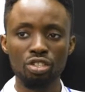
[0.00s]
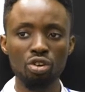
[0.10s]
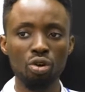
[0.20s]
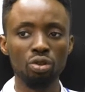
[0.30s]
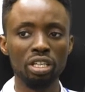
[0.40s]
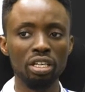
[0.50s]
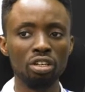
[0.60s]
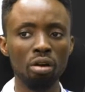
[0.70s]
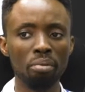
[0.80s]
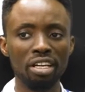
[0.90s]
So the
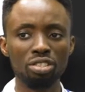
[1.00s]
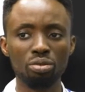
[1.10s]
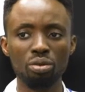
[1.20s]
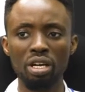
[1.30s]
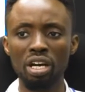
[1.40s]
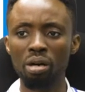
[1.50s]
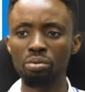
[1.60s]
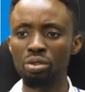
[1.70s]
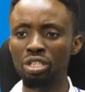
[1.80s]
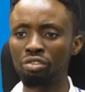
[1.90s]
compass will
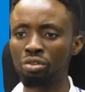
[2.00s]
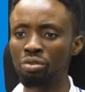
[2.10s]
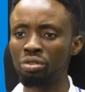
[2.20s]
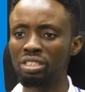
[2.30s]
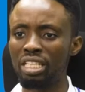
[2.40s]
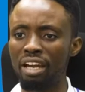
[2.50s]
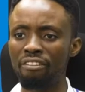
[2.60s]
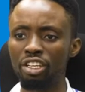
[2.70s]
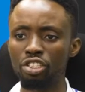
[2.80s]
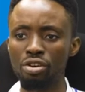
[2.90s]
help to give you
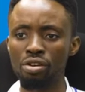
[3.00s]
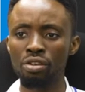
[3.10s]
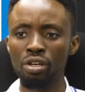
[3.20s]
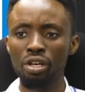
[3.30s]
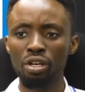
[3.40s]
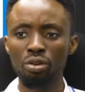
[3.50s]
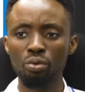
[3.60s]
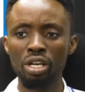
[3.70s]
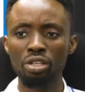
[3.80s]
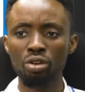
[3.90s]
direction
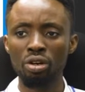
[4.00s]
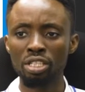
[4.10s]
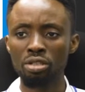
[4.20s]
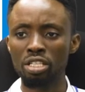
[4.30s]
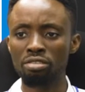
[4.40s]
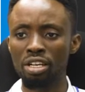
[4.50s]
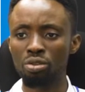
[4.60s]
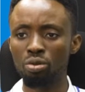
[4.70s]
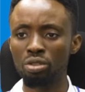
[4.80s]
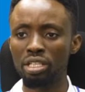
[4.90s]
when you're actually
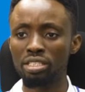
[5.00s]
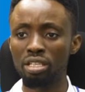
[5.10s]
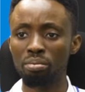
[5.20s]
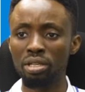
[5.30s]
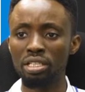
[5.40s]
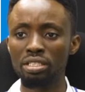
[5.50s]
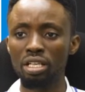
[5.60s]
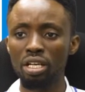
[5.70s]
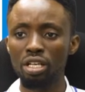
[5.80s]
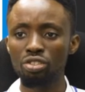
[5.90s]
trying to locate a
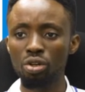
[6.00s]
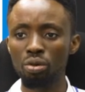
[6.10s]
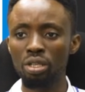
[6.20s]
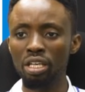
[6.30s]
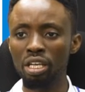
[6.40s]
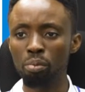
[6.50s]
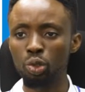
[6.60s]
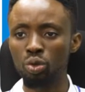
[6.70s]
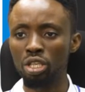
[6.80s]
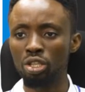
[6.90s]
place. So in
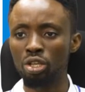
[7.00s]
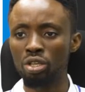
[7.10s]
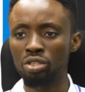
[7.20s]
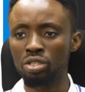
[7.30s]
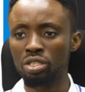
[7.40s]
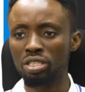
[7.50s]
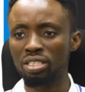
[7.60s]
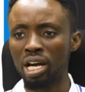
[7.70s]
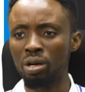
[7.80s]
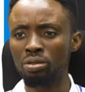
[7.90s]
between the north,
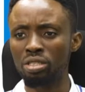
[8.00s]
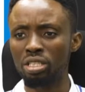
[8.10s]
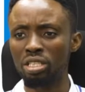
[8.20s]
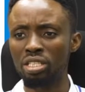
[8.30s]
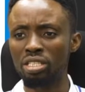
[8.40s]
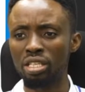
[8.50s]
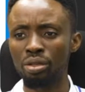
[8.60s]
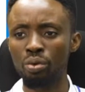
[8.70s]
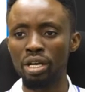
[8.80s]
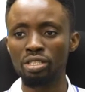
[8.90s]
south, east,
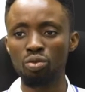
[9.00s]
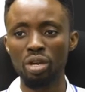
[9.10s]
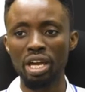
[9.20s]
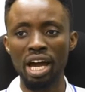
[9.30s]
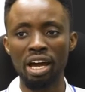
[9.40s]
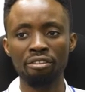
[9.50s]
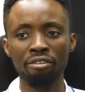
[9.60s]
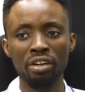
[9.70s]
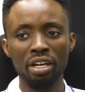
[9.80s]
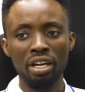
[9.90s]
and west, we
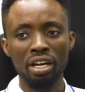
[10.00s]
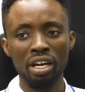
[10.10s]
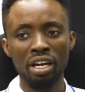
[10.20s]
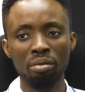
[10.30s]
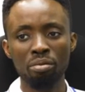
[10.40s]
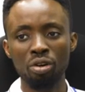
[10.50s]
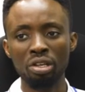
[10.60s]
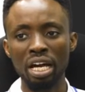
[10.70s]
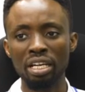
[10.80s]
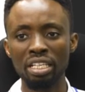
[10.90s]
have
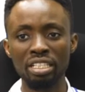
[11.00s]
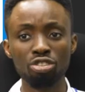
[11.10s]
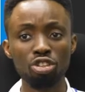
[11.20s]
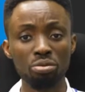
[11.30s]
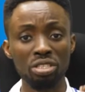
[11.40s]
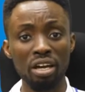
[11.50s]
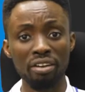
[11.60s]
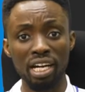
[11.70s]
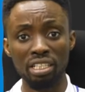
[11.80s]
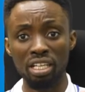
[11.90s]
a
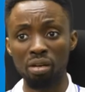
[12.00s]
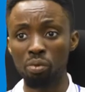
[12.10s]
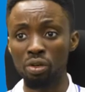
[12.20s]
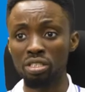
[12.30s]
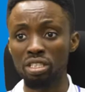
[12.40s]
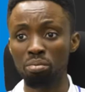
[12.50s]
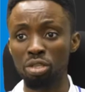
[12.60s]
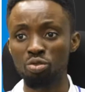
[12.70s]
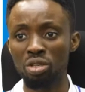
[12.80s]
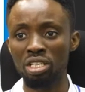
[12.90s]
subsidiary cardinal point in
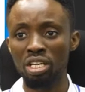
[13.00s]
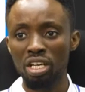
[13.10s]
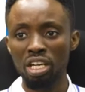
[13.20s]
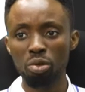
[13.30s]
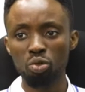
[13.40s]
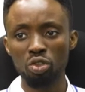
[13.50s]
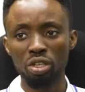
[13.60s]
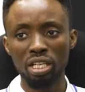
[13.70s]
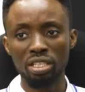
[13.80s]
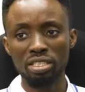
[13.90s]
between. In between
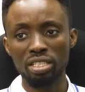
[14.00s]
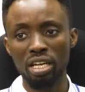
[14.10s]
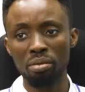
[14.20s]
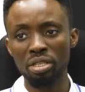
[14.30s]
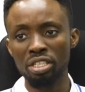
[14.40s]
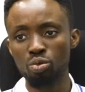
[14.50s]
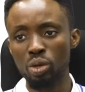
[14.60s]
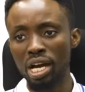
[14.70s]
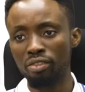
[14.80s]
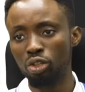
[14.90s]
north and east,
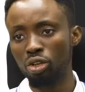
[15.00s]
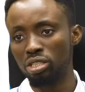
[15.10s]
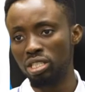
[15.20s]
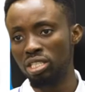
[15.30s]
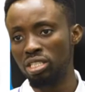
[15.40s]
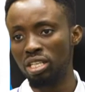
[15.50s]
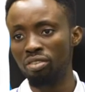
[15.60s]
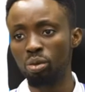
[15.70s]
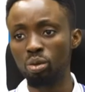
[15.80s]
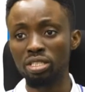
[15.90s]
we have the northeast.
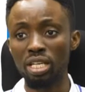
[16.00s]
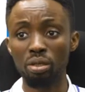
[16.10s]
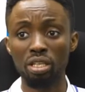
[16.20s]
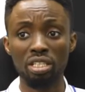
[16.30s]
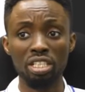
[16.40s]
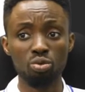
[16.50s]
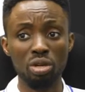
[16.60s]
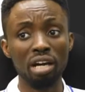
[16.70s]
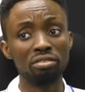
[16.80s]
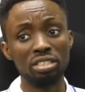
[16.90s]
In between south and east,
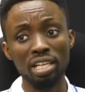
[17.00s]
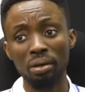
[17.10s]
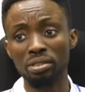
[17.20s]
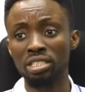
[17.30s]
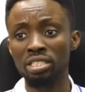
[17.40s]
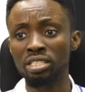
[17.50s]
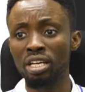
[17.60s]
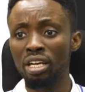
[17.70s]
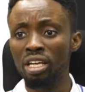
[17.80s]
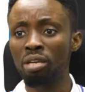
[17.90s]
we have the southeast.
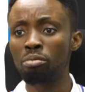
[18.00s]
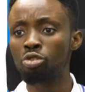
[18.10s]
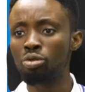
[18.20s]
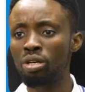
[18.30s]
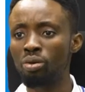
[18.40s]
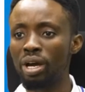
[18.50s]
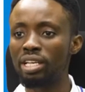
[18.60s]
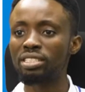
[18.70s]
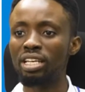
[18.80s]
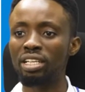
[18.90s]
In between
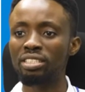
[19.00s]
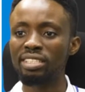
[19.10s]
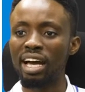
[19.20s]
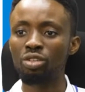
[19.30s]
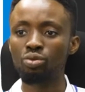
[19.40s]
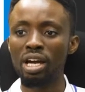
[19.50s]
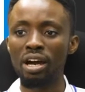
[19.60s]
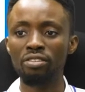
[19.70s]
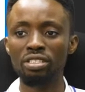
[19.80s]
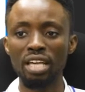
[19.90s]
west and south, we
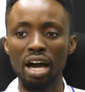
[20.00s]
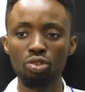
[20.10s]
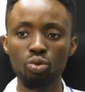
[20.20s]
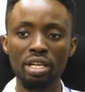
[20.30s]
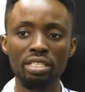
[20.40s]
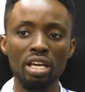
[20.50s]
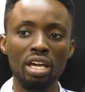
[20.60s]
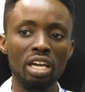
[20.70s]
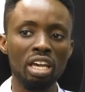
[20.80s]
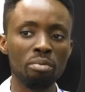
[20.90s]
have the southwest.
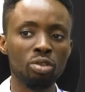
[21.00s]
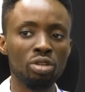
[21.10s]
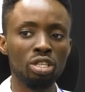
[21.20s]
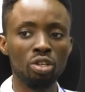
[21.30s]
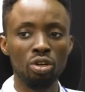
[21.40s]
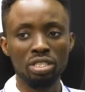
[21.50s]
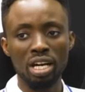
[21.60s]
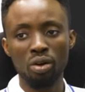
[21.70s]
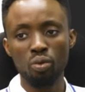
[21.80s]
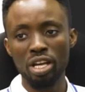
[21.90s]
In between
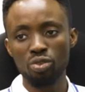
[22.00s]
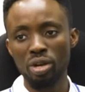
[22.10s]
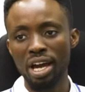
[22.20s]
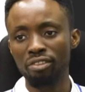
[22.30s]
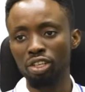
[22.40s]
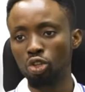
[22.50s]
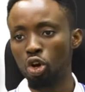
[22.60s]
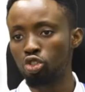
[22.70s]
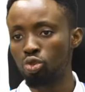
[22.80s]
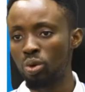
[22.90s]
north and west, we have the
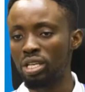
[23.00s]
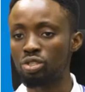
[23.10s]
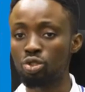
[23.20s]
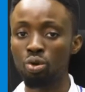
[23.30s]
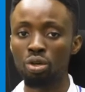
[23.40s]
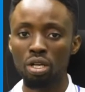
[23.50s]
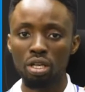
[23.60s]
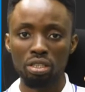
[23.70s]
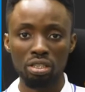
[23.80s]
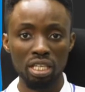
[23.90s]
northwest. So
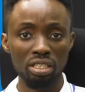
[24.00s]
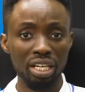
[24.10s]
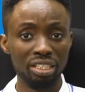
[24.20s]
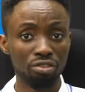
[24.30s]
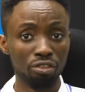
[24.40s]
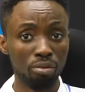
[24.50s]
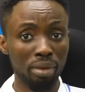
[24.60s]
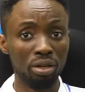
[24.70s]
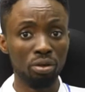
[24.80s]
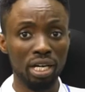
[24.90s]
those are the four
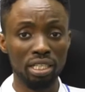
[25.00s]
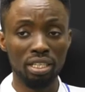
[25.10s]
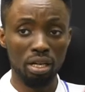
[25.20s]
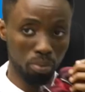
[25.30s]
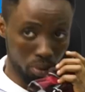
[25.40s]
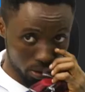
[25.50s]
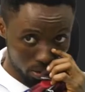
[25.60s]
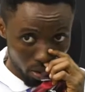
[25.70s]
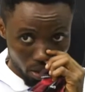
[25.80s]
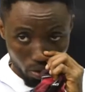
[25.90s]
minor cardinal
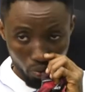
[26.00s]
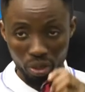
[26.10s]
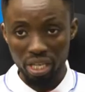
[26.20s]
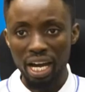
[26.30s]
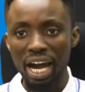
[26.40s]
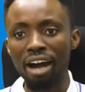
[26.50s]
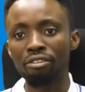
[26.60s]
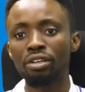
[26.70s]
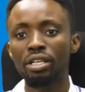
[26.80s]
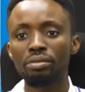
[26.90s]
points we
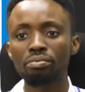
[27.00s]
have.